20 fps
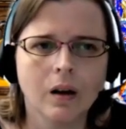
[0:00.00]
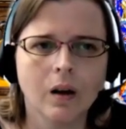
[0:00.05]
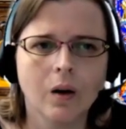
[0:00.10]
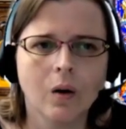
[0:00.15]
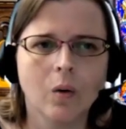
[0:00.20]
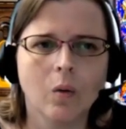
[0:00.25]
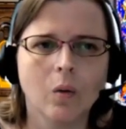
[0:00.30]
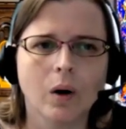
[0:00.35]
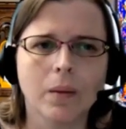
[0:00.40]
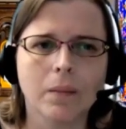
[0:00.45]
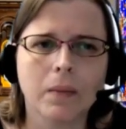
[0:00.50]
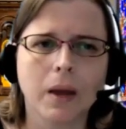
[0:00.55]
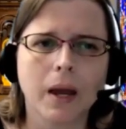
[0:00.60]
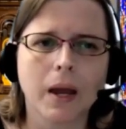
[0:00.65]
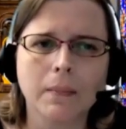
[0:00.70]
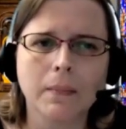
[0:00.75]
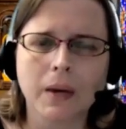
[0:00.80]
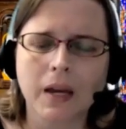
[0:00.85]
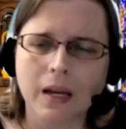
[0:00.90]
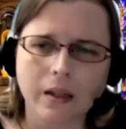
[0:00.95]
What
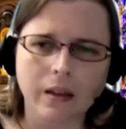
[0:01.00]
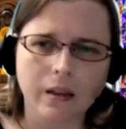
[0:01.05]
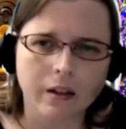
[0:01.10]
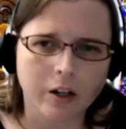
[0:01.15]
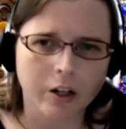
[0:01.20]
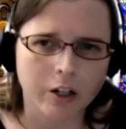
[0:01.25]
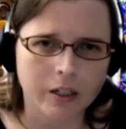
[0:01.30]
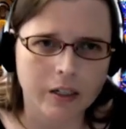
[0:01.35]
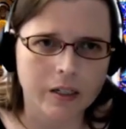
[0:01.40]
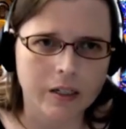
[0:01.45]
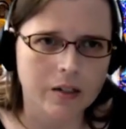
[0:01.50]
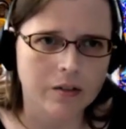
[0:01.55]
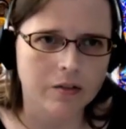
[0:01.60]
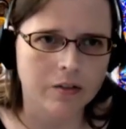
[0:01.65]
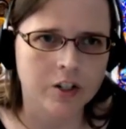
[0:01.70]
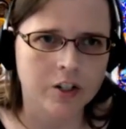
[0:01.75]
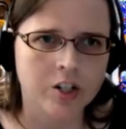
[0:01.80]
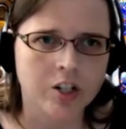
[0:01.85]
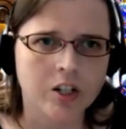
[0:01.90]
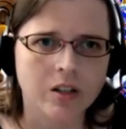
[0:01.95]
may make the current
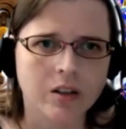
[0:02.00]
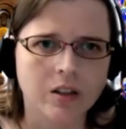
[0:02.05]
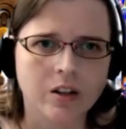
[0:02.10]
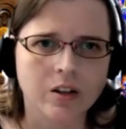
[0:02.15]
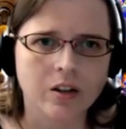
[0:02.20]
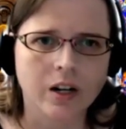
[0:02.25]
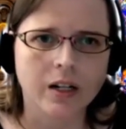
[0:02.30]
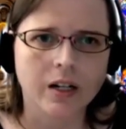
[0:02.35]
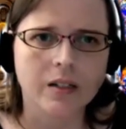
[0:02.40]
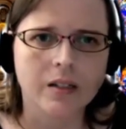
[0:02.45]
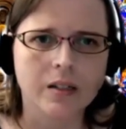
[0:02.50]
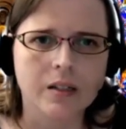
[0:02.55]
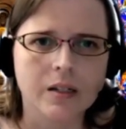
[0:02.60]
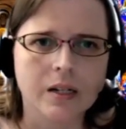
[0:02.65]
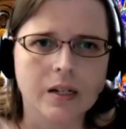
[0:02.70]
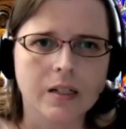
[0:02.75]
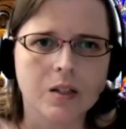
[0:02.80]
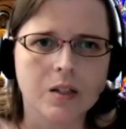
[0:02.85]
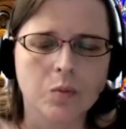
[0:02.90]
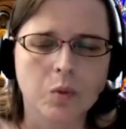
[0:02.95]
division in the United
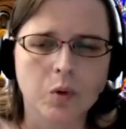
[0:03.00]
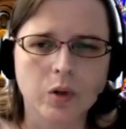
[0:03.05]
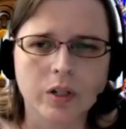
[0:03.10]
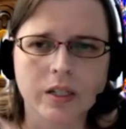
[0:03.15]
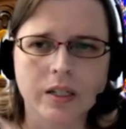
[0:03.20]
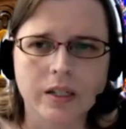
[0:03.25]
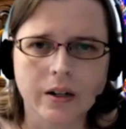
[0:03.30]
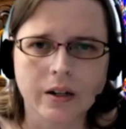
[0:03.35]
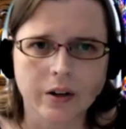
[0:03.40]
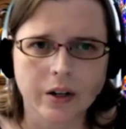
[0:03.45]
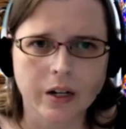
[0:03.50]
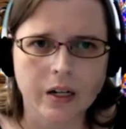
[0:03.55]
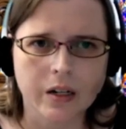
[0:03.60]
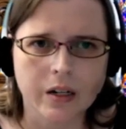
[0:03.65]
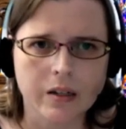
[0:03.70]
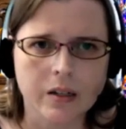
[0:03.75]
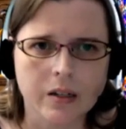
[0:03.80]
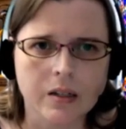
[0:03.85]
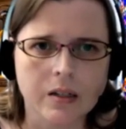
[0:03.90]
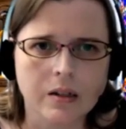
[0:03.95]
States more
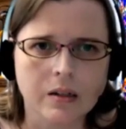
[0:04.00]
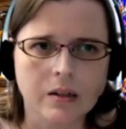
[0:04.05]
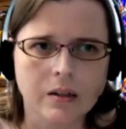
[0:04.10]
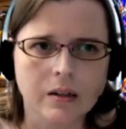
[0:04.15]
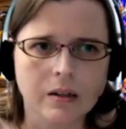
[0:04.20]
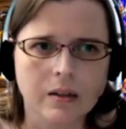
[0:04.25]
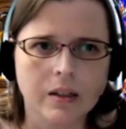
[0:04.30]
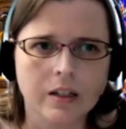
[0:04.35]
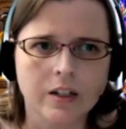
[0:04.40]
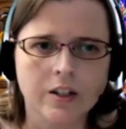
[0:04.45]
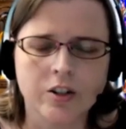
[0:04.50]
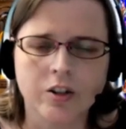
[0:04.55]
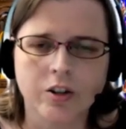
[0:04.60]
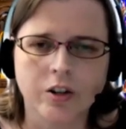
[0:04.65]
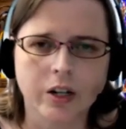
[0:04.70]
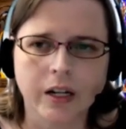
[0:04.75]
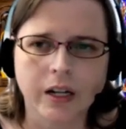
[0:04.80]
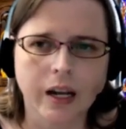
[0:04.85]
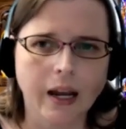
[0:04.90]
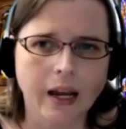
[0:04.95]
serious than
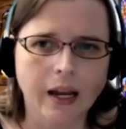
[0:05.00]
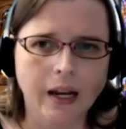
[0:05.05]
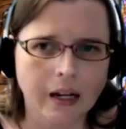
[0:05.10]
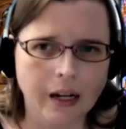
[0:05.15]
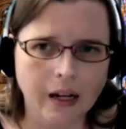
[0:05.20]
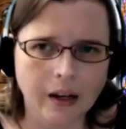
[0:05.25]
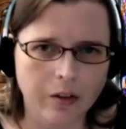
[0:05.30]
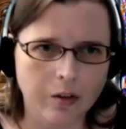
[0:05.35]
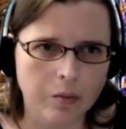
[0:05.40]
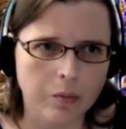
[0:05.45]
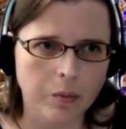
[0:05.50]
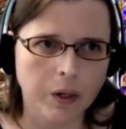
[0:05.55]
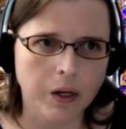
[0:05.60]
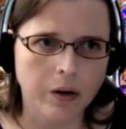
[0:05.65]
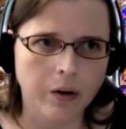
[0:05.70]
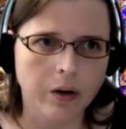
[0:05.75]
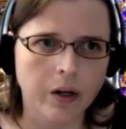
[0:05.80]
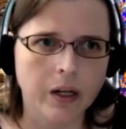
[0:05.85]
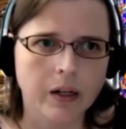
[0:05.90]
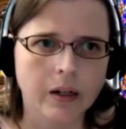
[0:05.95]
during any other
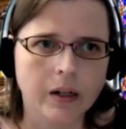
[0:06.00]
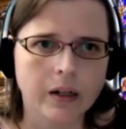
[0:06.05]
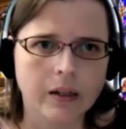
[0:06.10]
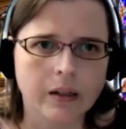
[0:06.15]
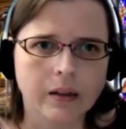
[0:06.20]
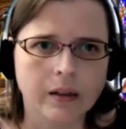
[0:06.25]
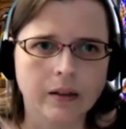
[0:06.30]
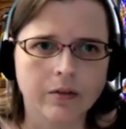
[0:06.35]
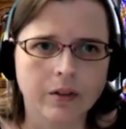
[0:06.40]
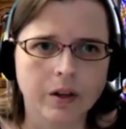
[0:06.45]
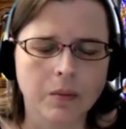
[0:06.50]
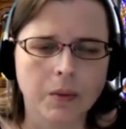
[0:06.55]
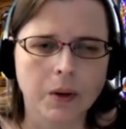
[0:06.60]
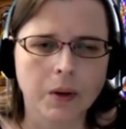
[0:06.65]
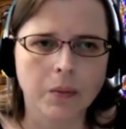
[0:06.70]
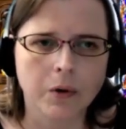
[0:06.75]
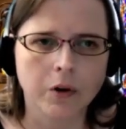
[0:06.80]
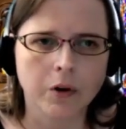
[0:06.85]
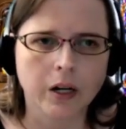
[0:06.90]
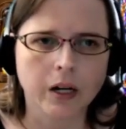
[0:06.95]
period in living
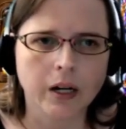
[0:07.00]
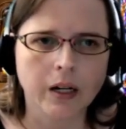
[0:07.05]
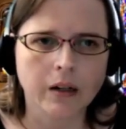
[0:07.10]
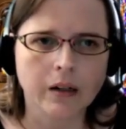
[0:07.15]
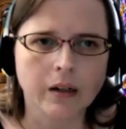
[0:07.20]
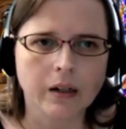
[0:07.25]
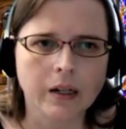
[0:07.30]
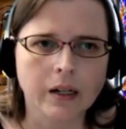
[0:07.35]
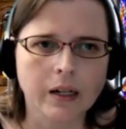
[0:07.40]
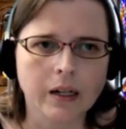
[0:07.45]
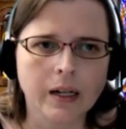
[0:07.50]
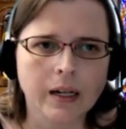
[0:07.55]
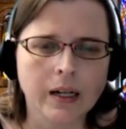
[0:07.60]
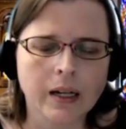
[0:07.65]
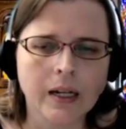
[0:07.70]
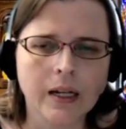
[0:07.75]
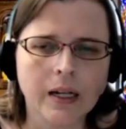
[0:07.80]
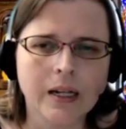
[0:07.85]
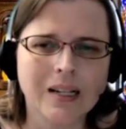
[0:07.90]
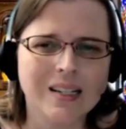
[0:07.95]
memory
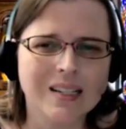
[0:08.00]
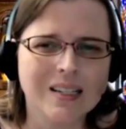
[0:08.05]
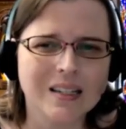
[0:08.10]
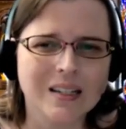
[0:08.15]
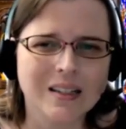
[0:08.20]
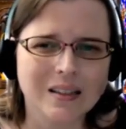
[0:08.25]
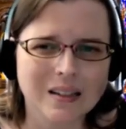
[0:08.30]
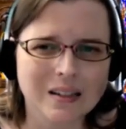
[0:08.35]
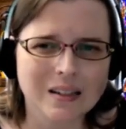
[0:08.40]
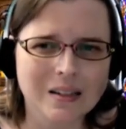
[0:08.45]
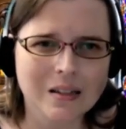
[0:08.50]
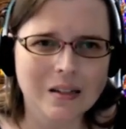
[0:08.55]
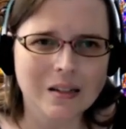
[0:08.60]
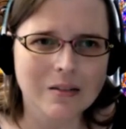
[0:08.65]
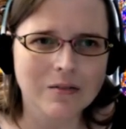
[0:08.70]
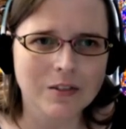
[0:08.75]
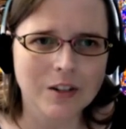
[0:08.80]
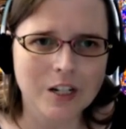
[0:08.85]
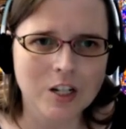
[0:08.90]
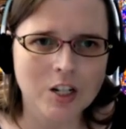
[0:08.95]
is that this
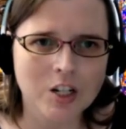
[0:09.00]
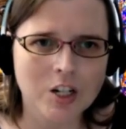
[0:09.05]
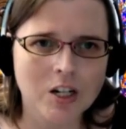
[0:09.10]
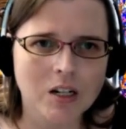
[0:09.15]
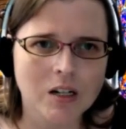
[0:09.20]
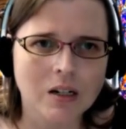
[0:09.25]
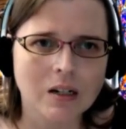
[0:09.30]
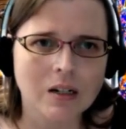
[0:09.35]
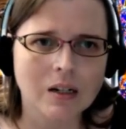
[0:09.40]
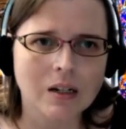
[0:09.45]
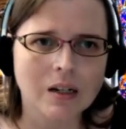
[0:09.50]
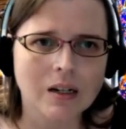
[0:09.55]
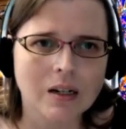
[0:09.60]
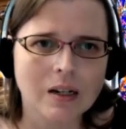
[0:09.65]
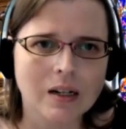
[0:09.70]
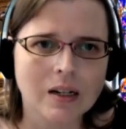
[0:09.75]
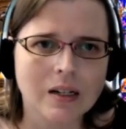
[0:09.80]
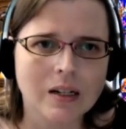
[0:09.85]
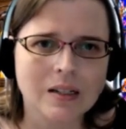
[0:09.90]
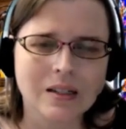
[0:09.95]
division
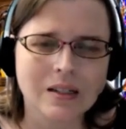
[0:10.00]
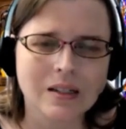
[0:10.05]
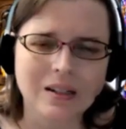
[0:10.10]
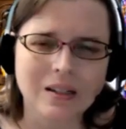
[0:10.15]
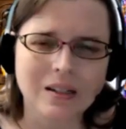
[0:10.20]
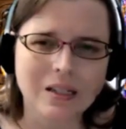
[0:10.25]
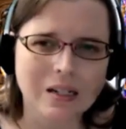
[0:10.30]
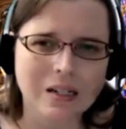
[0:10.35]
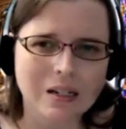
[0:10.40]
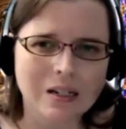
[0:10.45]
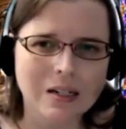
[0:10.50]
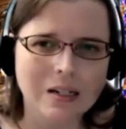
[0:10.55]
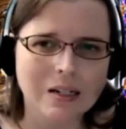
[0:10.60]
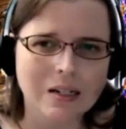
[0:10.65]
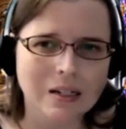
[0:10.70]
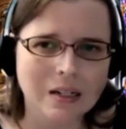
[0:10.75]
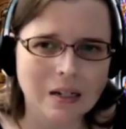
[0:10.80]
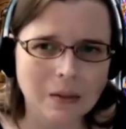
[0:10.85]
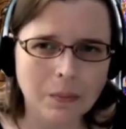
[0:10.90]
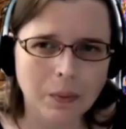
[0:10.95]
is extending
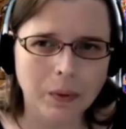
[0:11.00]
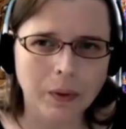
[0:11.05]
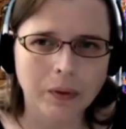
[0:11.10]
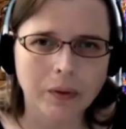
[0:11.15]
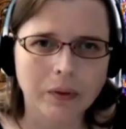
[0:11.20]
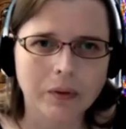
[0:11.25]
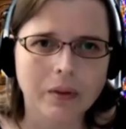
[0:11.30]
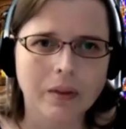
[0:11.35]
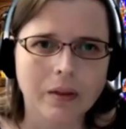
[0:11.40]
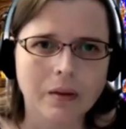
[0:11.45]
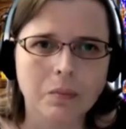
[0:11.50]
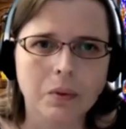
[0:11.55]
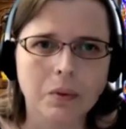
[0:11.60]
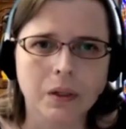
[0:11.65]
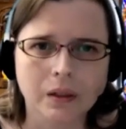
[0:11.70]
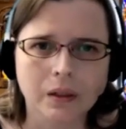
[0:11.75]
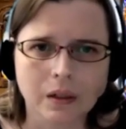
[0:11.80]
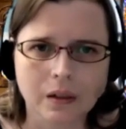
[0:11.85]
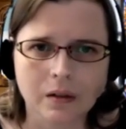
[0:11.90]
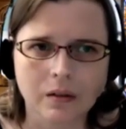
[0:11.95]
deeper than
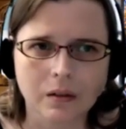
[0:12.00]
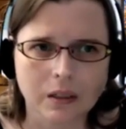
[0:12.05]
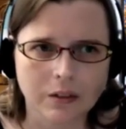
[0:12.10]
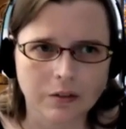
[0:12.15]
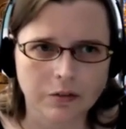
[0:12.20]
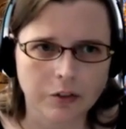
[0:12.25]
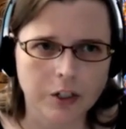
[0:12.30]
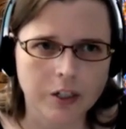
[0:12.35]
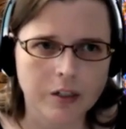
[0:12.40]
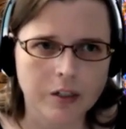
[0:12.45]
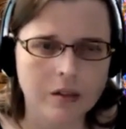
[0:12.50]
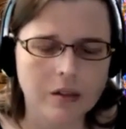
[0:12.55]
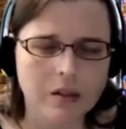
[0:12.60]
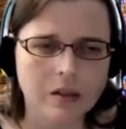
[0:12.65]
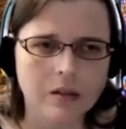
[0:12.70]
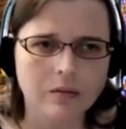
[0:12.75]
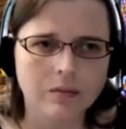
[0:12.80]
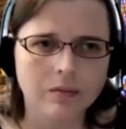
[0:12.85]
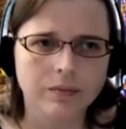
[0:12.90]
political difference.